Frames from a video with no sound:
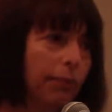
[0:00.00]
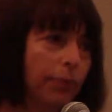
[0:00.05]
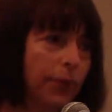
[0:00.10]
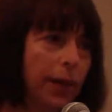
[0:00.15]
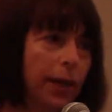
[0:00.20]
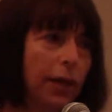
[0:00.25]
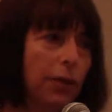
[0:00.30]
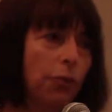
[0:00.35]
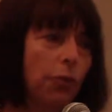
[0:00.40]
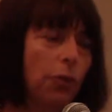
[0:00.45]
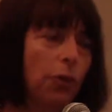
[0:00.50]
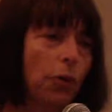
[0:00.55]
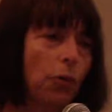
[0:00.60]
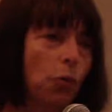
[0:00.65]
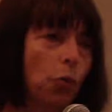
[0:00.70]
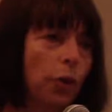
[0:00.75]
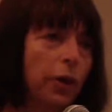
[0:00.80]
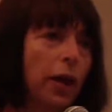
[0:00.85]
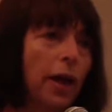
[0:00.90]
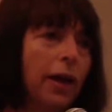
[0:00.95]
And if
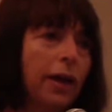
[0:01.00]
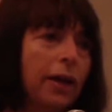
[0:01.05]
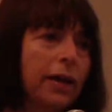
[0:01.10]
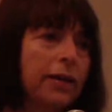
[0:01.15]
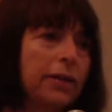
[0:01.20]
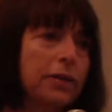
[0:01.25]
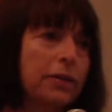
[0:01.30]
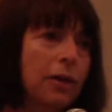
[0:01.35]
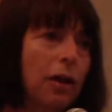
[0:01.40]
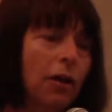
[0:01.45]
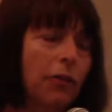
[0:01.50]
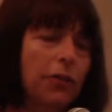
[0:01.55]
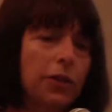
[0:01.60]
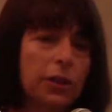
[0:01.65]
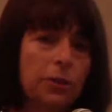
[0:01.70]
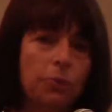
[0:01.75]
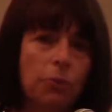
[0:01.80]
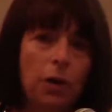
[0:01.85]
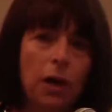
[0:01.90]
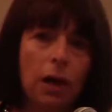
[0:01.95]
we're not going to solve
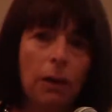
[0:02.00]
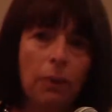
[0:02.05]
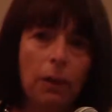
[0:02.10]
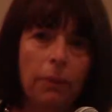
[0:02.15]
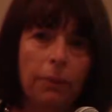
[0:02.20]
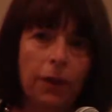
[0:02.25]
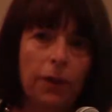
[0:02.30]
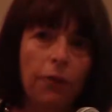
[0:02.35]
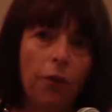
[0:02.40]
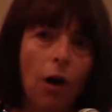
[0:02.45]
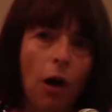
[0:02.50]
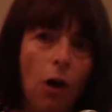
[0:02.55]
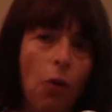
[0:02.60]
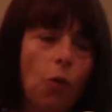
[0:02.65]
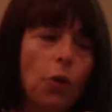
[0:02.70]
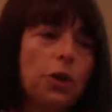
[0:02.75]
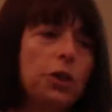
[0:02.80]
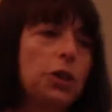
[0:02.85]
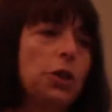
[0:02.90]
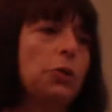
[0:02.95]
this problem, if all
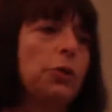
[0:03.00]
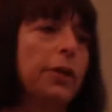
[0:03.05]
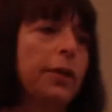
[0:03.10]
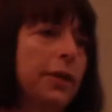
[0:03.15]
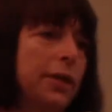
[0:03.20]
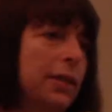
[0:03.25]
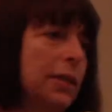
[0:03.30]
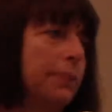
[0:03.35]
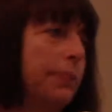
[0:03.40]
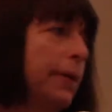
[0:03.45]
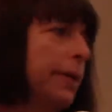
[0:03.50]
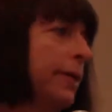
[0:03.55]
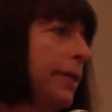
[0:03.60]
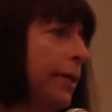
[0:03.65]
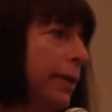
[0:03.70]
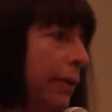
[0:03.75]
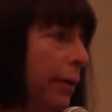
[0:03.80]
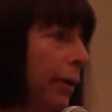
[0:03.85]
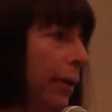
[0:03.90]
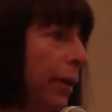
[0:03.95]
we're doing is
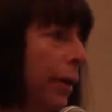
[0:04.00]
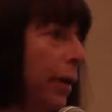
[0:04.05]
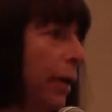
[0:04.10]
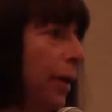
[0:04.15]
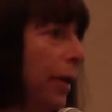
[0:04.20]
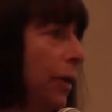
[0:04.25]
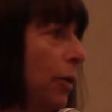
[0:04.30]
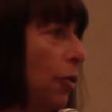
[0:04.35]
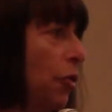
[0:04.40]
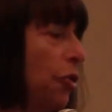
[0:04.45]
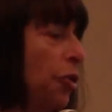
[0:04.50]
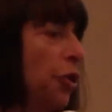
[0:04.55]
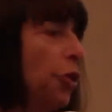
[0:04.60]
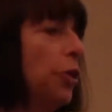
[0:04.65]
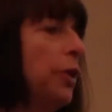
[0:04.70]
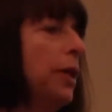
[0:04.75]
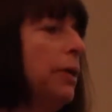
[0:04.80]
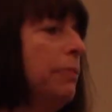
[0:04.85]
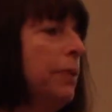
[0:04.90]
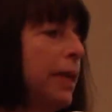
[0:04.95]
spending 30
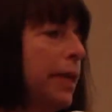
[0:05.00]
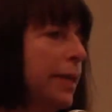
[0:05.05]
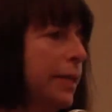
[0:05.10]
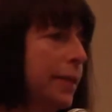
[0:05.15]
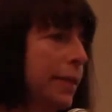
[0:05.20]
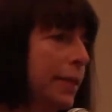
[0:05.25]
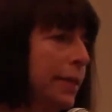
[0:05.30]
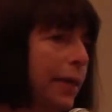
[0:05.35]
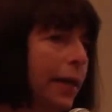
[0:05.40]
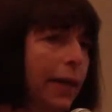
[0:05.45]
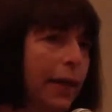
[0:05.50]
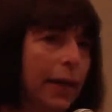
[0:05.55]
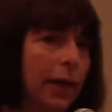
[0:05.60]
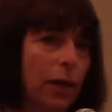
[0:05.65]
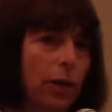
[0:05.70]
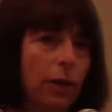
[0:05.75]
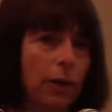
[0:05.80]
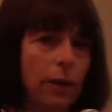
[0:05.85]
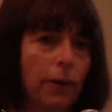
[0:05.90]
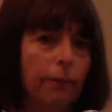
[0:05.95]
minutes a
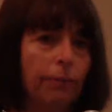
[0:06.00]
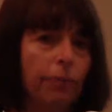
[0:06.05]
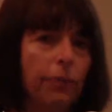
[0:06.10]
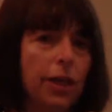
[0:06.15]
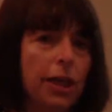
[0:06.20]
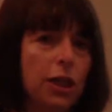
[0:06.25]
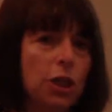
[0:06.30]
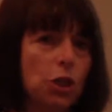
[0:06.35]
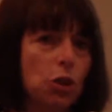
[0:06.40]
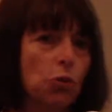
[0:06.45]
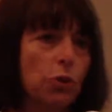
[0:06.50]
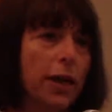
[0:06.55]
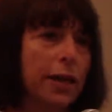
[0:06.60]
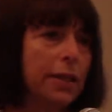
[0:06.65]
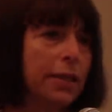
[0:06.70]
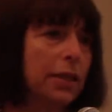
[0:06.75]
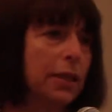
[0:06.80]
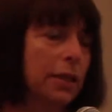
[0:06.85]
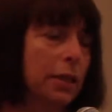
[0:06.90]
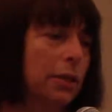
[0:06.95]
day in
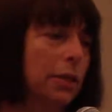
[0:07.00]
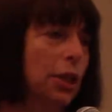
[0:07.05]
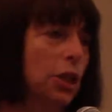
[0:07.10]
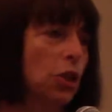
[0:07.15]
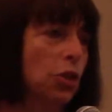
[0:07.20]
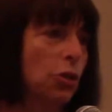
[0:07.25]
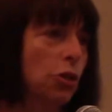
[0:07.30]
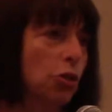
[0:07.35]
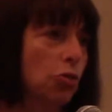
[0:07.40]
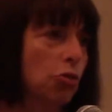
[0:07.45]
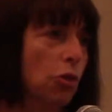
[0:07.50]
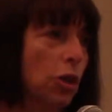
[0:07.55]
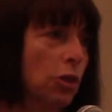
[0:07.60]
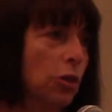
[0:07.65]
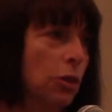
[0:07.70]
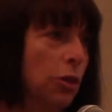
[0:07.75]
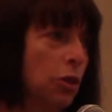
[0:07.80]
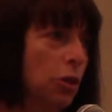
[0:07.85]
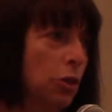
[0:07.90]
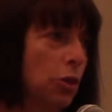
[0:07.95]
direct teacher
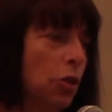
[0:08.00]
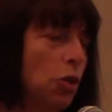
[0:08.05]
instruction.